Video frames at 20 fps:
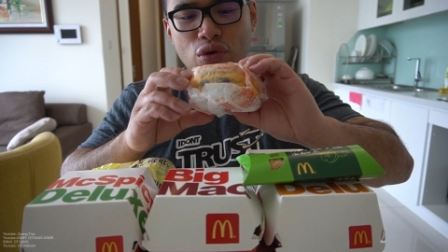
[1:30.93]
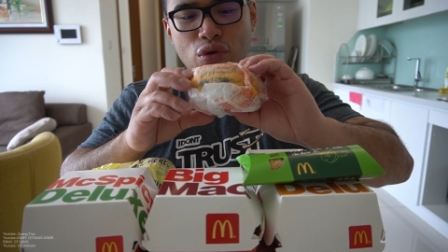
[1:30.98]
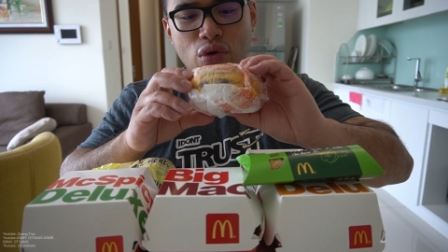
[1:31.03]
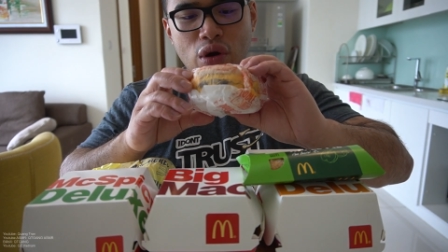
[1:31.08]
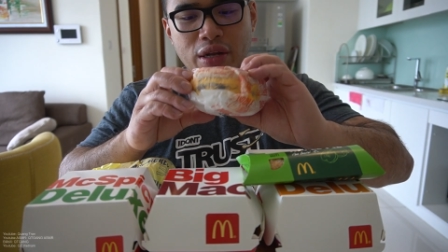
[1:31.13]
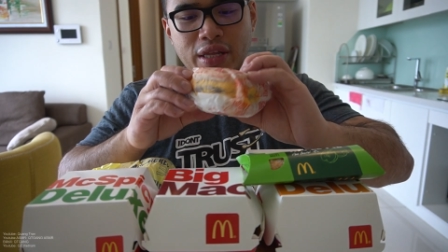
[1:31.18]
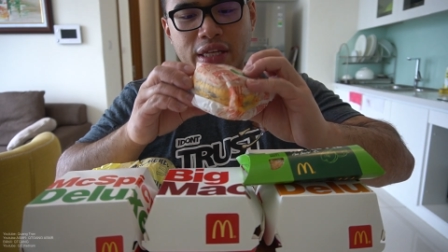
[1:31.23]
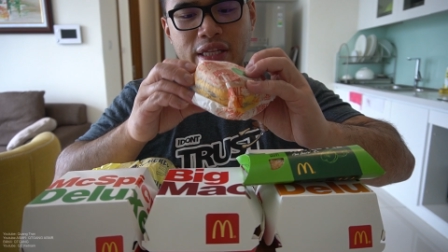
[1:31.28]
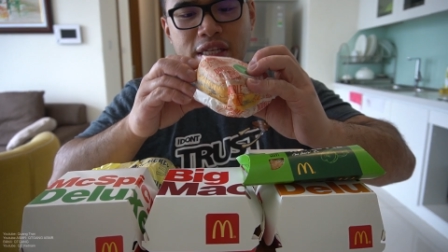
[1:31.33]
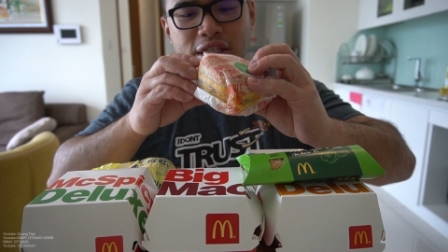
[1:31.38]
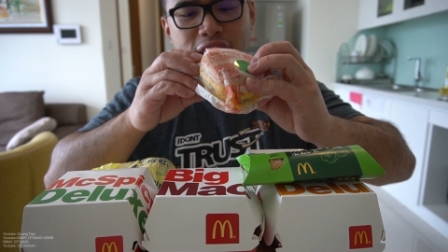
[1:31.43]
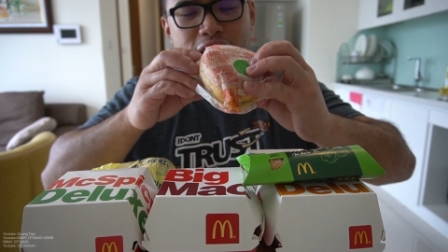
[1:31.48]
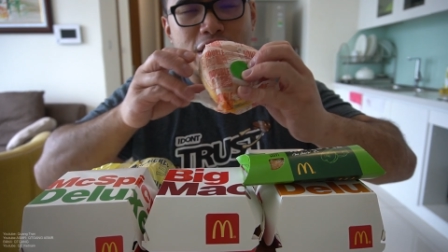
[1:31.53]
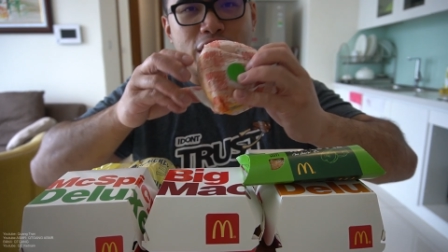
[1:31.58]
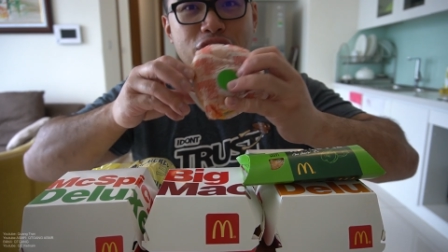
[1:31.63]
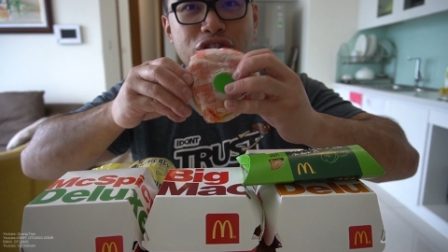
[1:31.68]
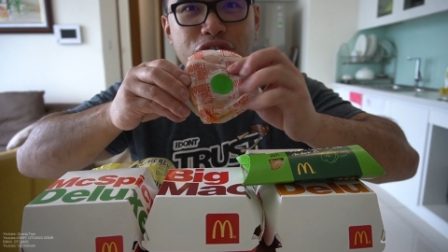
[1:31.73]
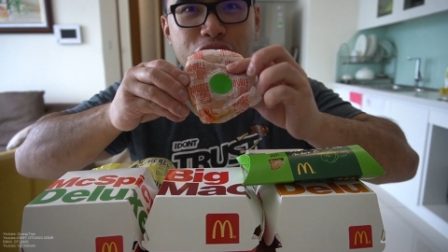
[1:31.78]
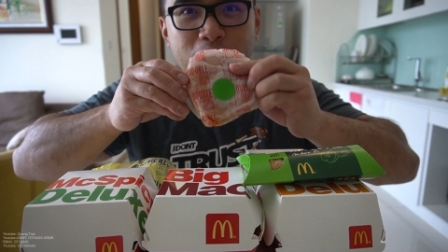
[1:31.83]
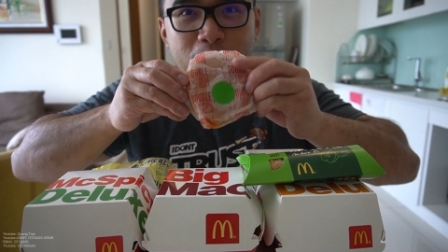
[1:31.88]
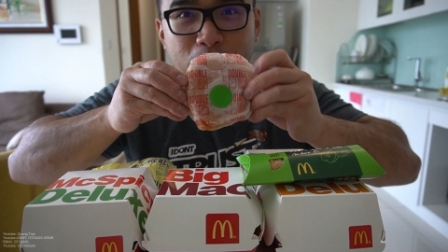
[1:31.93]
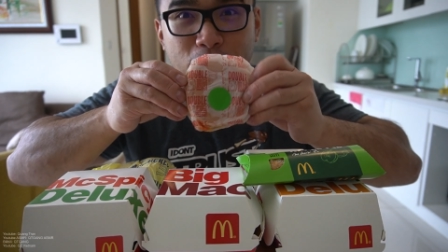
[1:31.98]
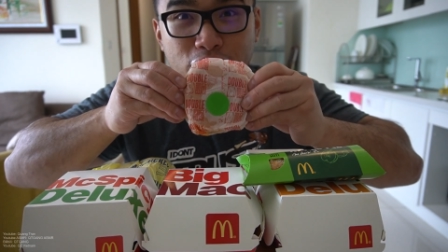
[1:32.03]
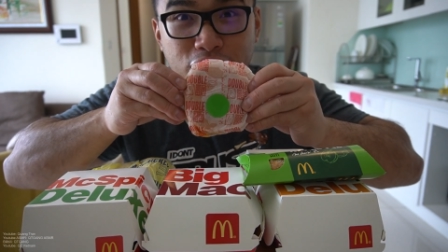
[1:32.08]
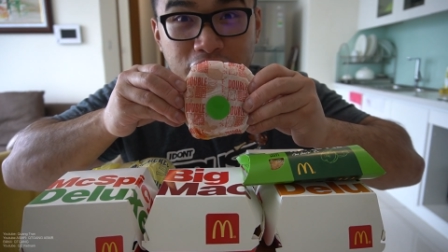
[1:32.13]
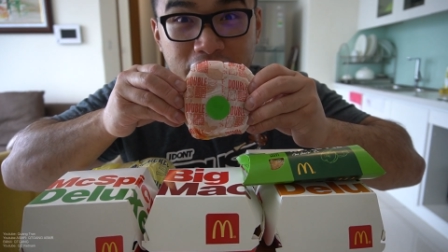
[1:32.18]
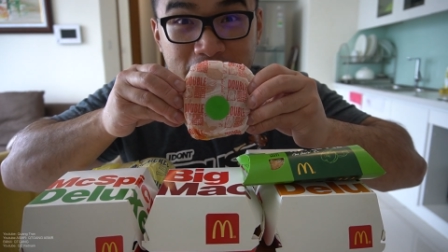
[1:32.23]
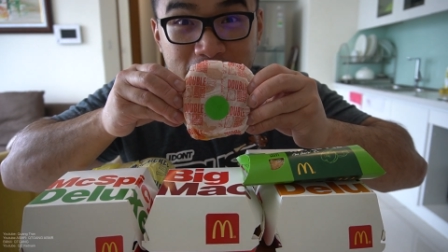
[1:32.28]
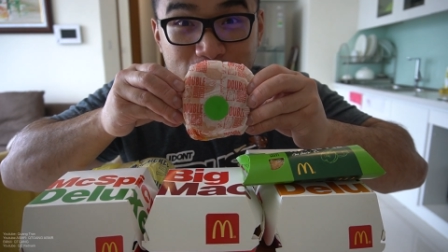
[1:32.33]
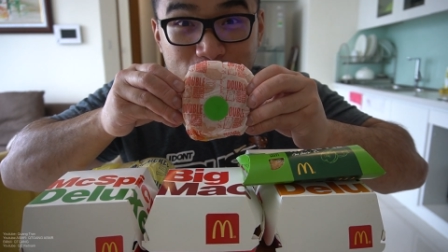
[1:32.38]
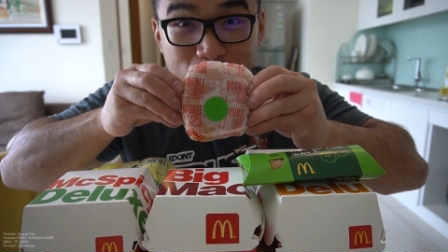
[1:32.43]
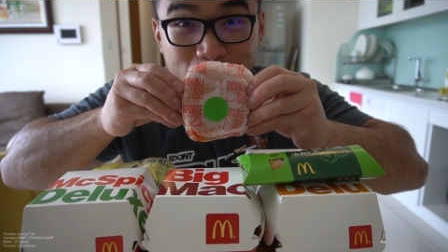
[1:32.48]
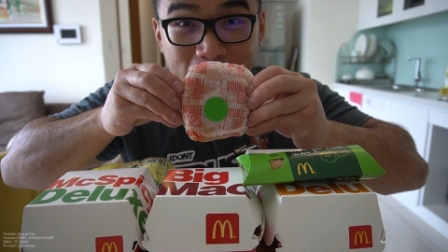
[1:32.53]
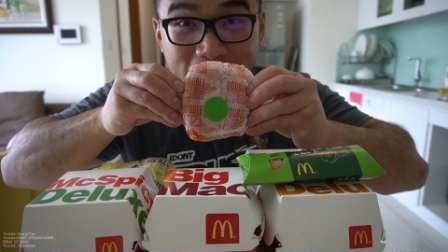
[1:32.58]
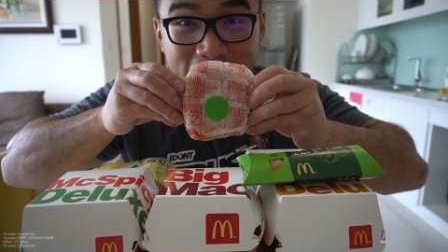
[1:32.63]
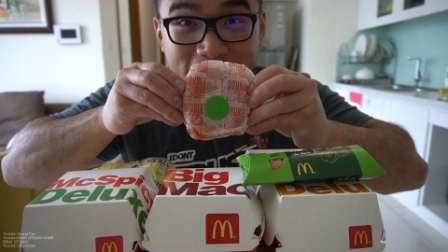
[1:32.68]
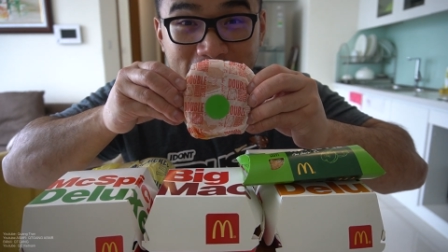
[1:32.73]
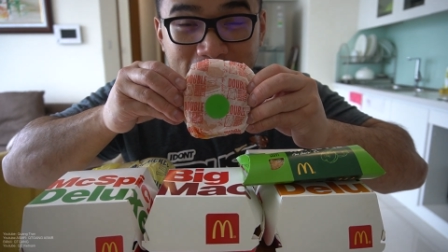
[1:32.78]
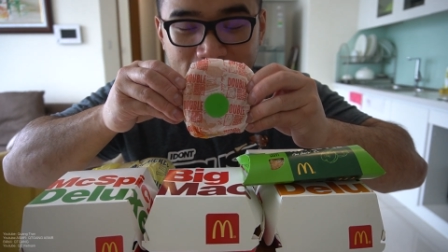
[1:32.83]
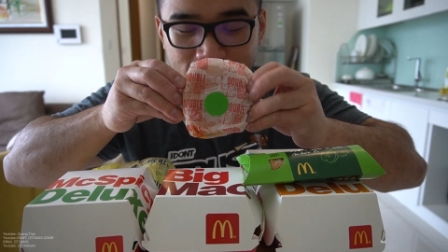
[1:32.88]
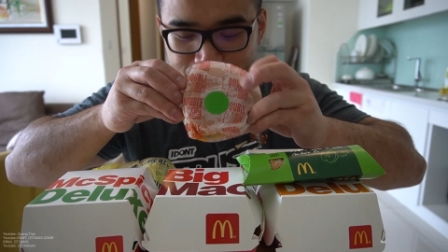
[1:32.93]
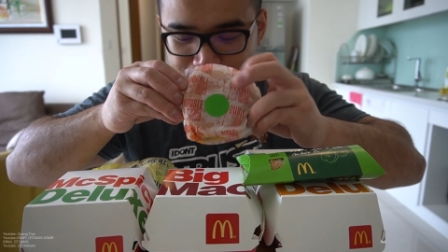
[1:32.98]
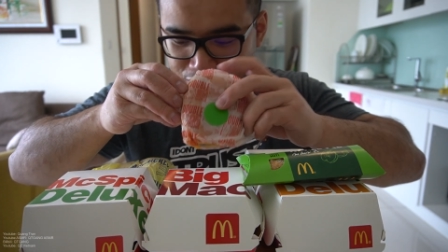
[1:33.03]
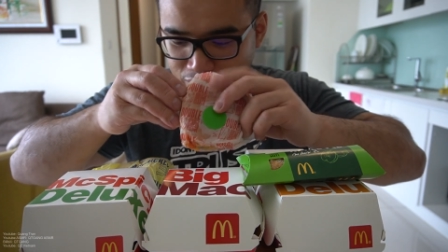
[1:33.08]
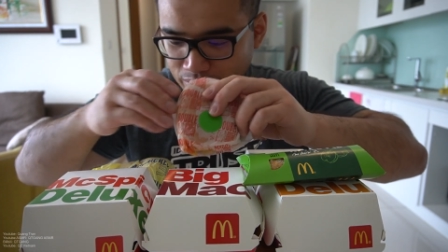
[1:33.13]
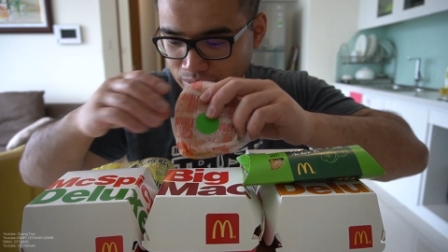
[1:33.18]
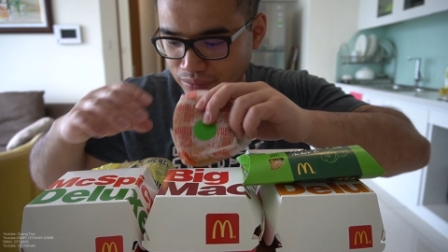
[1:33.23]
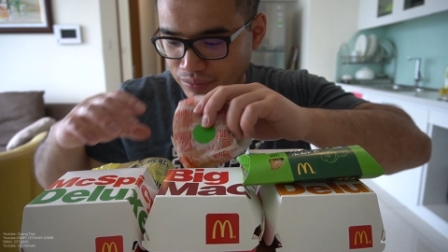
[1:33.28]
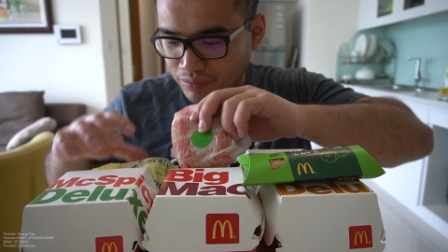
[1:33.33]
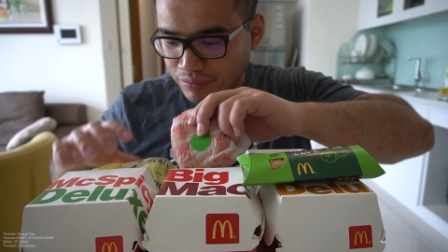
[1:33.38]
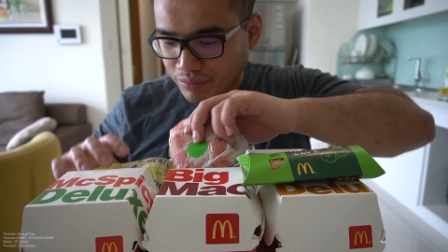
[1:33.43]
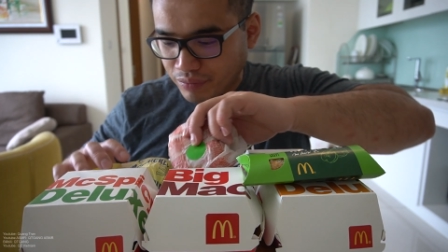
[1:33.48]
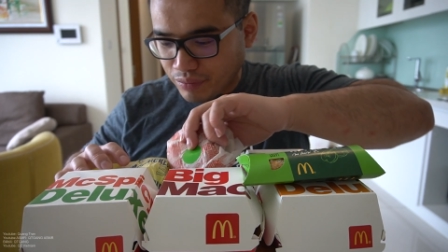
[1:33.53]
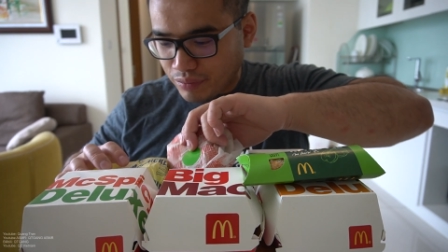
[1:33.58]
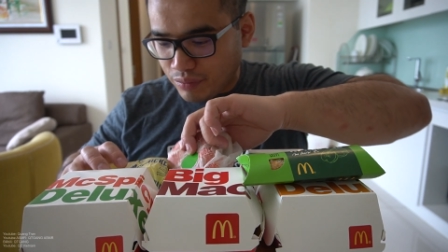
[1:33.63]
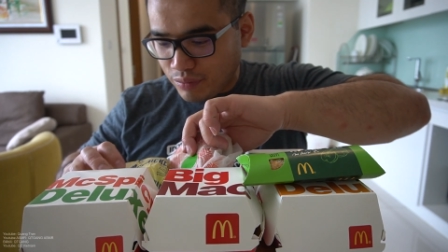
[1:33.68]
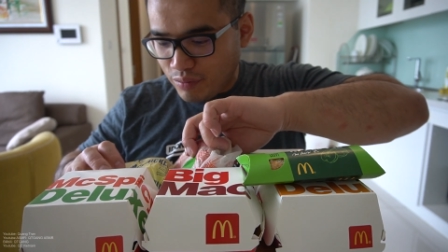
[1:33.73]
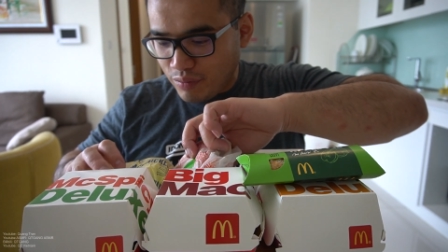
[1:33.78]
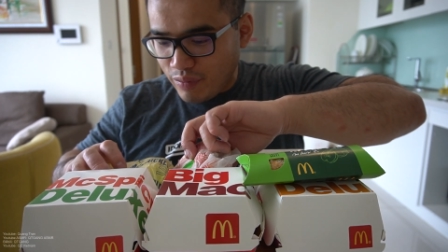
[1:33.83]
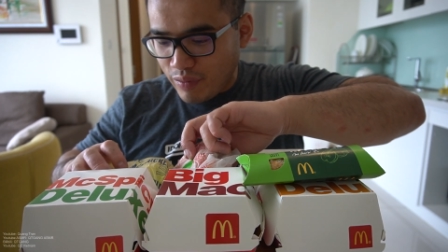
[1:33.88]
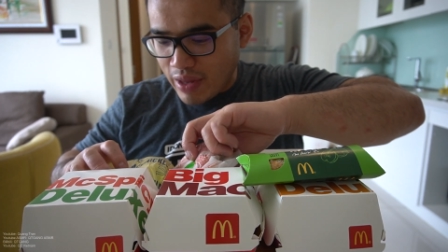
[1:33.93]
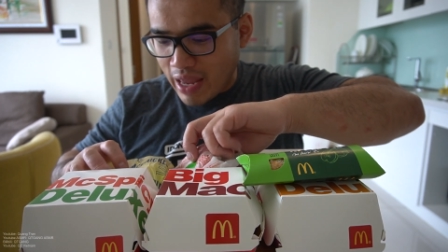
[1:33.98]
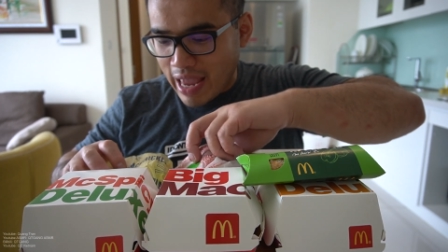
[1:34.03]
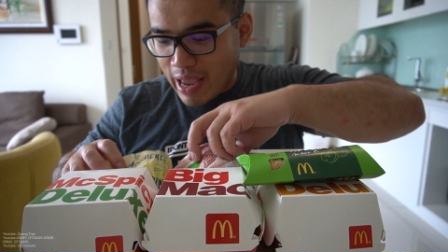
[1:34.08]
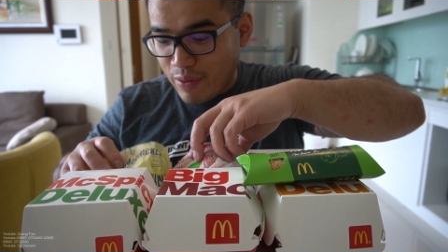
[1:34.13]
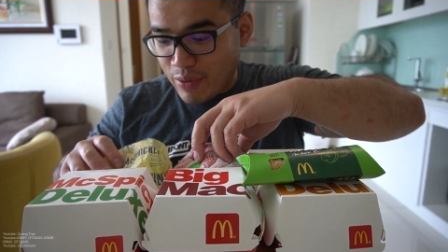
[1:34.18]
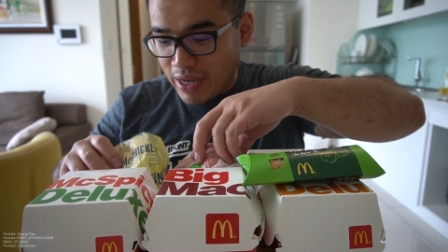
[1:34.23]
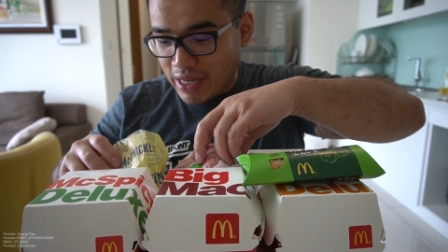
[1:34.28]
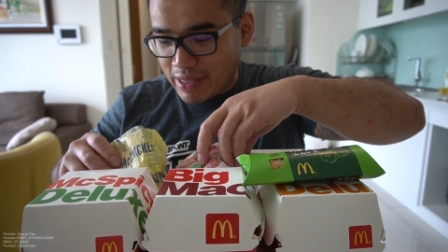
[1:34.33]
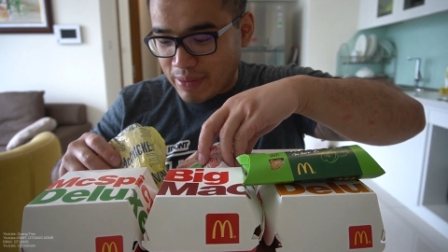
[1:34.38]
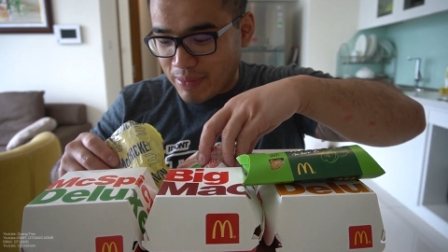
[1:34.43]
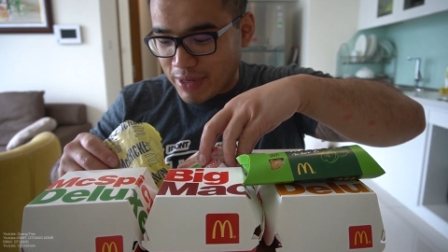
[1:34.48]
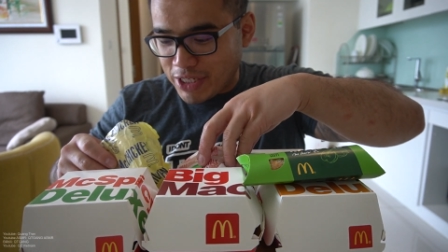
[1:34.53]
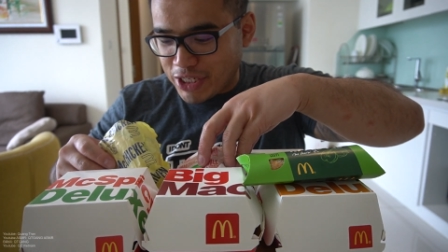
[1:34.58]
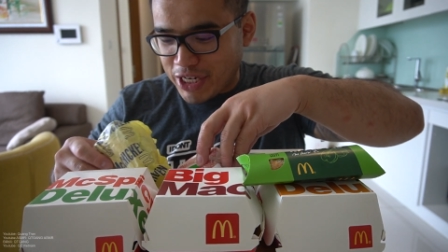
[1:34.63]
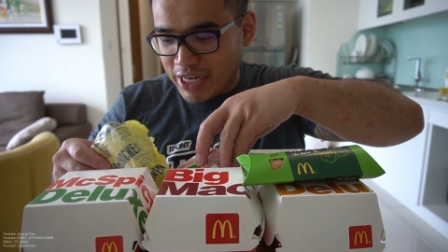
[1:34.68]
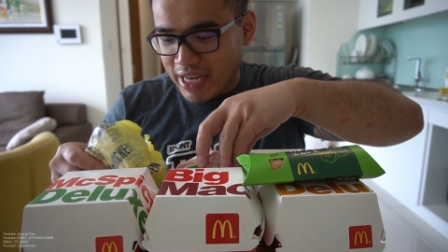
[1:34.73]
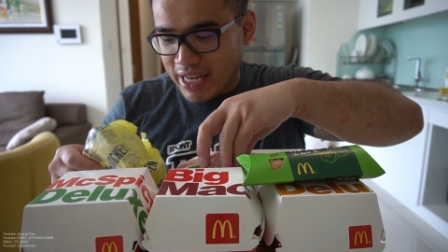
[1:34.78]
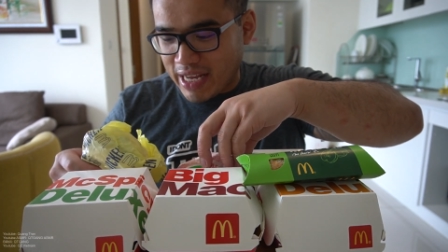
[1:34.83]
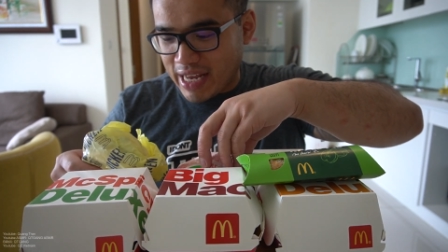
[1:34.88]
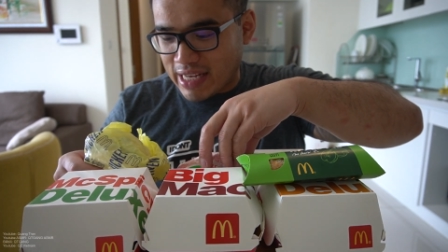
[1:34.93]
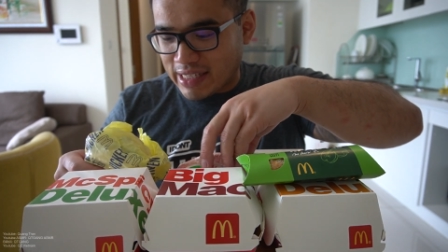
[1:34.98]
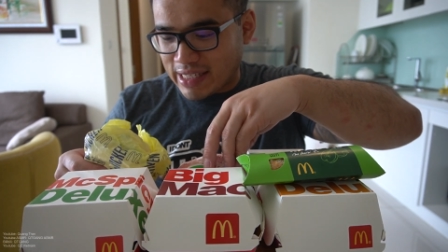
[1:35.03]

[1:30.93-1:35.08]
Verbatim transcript: Or I think this is a triple cheeseburger here. And we got the McChicken here.